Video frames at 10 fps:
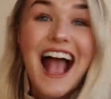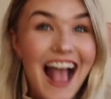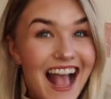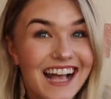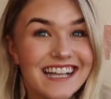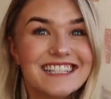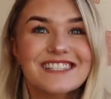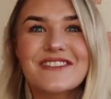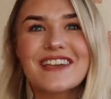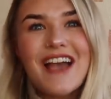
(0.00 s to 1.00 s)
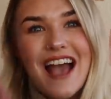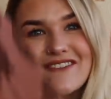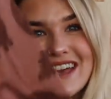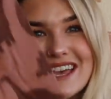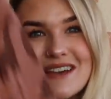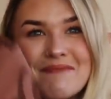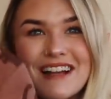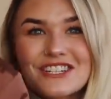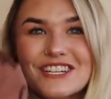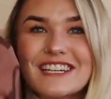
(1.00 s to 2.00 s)
And we have a
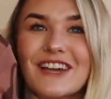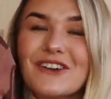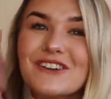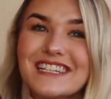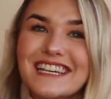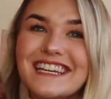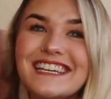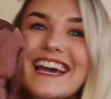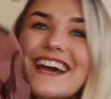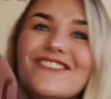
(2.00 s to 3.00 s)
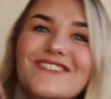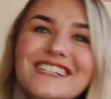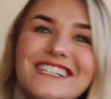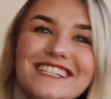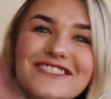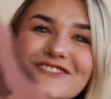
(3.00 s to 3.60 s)
matching hoodie, which has